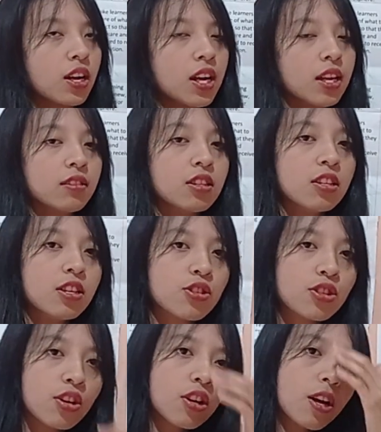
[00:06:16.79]
the
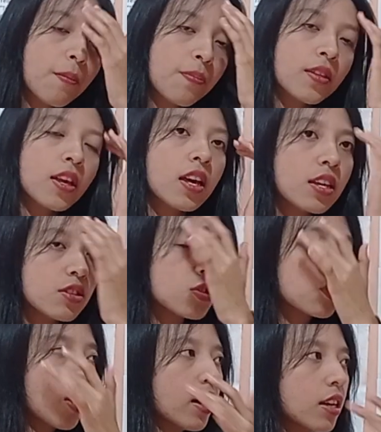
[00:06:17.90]
teacher is
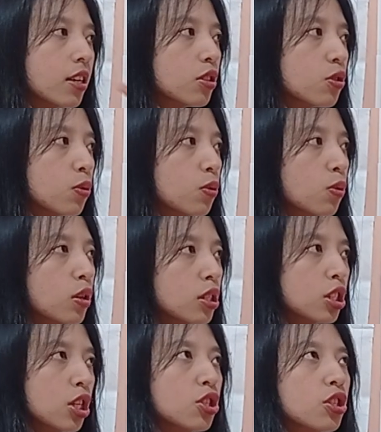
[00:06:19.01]
trying to
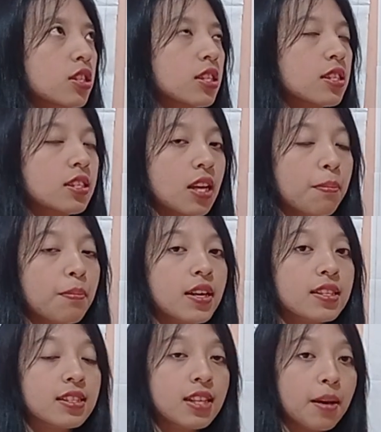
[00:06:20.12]
teach the
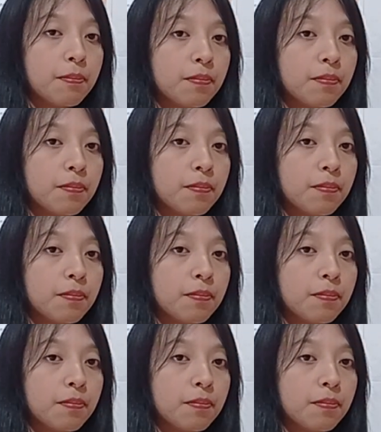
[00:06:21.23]
step-by-step